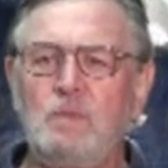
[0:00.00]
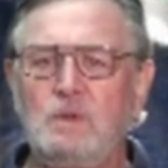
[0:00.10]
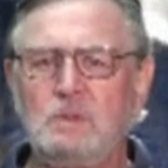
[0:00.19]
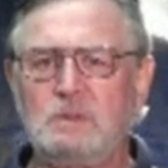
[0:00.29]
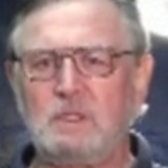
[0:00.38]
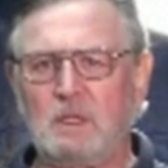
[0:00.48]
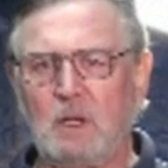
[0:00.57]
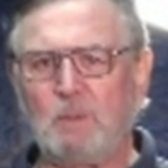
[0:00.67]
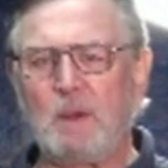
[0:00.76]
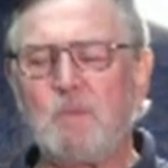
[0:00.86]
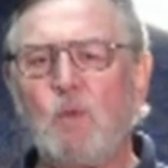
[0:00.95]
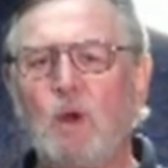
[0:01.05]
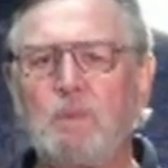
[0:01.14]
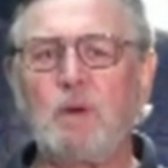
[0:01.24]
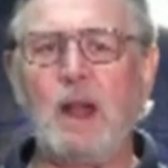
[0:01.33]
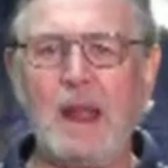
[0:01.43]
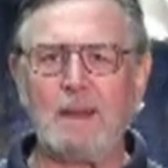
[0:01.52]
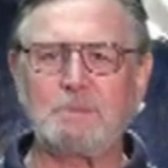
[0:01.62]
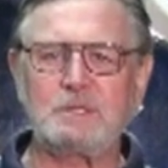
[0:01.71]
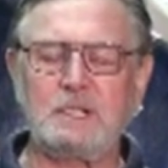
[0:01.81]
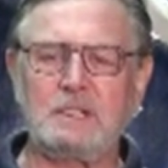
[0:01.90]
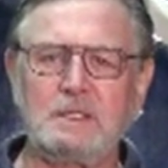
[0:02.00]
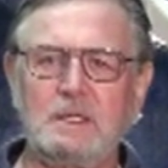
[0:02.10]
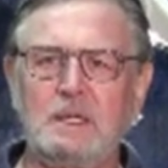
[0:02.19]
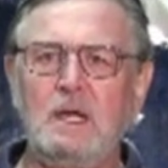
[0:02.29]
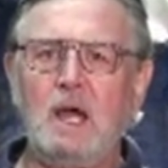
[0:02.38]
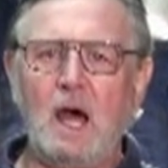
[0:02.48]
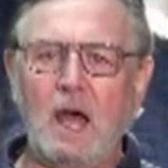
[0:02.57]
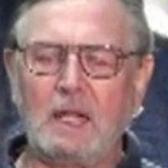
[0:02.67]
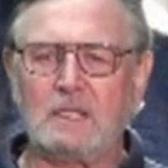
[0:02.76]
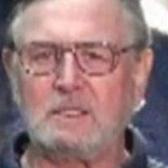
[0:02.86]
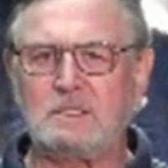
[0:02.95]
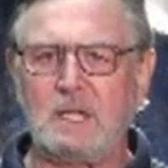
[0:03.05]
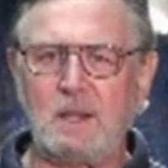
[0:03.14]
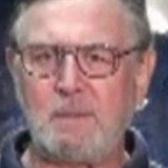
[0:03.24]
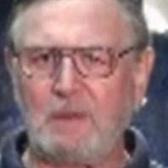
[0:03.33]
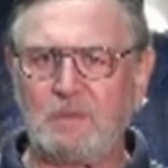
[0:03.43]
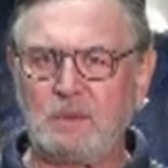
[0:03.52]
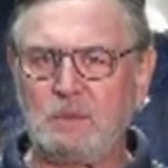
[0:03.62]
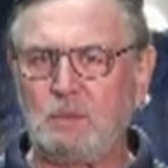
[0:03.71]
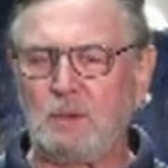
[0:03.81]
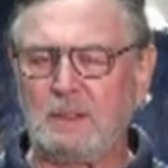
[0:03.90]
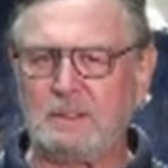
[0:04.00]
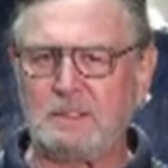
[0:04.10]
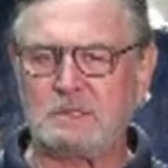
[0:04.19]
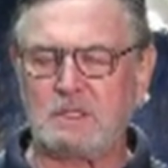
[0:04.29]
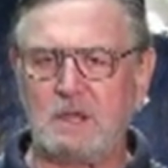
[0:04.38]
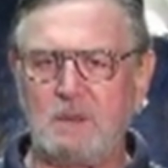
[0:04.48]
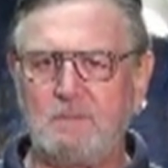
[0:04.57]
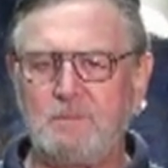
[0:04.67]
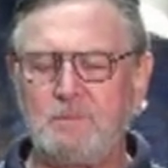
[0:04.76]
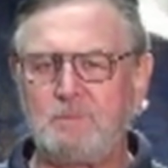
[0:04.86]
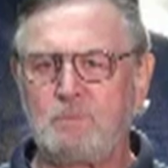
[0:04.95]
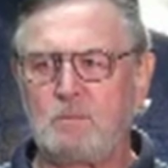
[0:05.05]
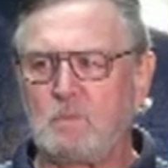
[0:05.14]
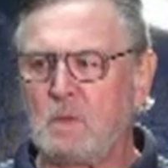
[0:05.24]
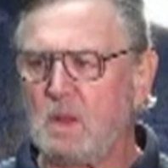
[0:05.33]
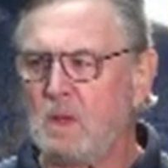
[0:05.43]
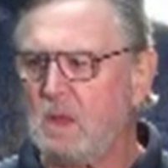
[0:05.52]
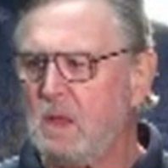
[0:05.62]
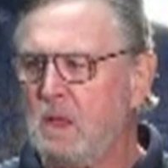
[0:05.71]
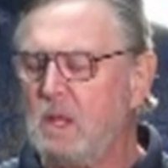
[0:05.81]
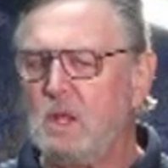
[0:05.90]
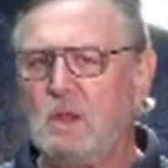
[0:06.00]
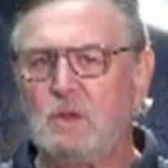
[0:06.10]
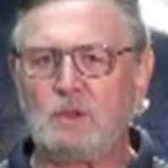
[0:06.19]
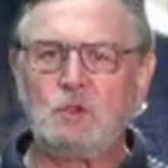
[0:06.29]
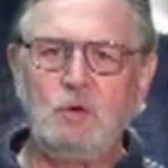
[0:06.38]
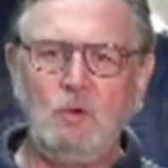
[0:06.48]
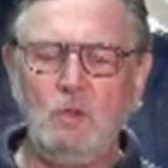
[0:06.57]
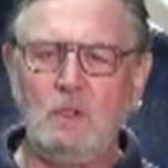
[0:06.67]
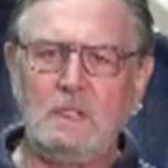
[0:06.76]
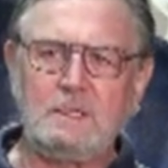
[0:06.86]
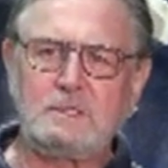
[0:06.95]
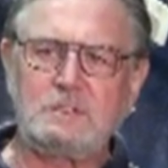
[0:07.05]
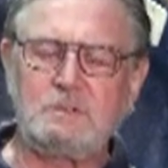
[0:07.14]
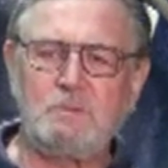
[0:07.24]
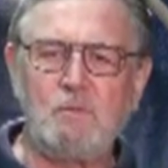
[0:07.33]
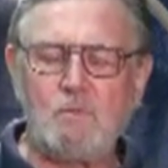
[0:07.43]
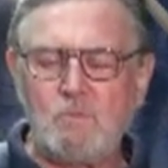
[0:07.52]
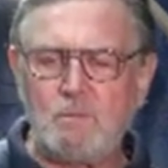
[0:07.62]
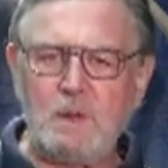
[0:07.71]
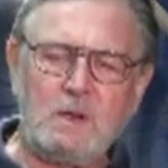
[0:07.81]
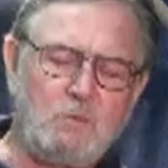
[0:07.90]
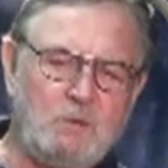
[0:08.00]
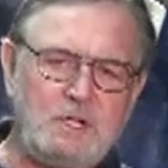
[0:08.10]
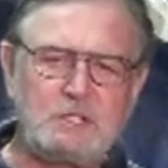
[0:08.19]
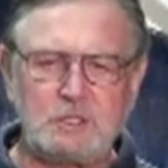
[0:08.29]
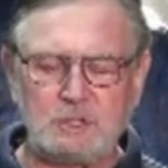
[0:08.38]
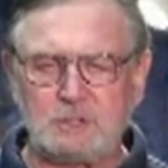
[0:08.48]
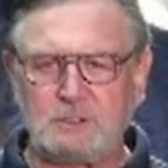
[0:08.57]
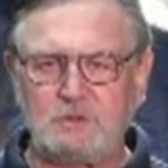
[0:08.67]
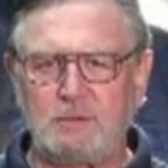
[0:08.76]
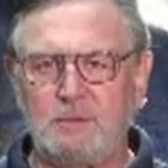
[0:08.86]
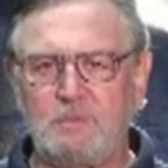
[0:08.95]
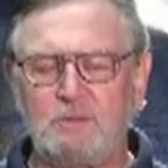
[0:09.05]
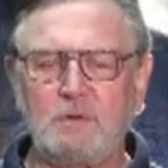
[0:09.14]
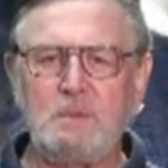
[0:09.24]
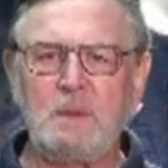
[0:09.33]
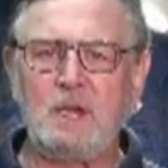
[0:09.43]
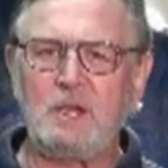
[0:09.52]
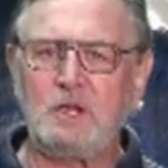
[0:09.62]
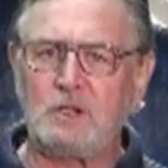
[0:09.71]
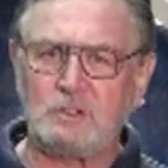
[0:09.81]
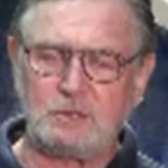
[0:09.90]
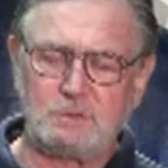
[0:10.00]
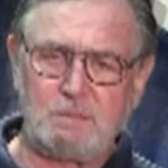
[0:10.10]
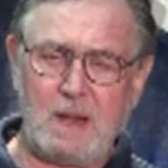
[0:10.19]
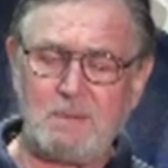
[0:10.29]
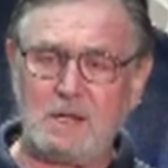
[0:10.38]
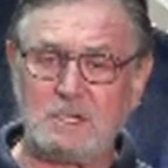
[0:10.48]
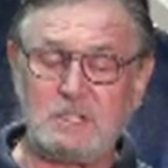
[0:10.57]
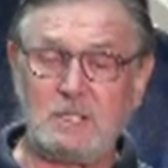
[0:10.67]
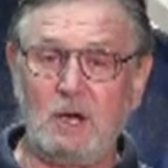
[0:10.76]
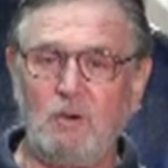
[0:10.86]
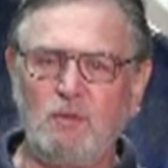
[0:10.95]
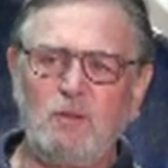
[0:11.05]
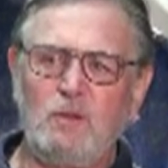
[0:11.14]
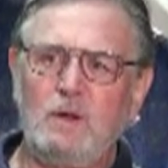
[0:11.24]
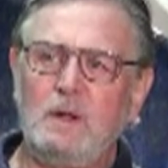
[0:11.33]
there's a little bit more perhaps that I could say about the tool at this time. The tool has been researched for many years by myself.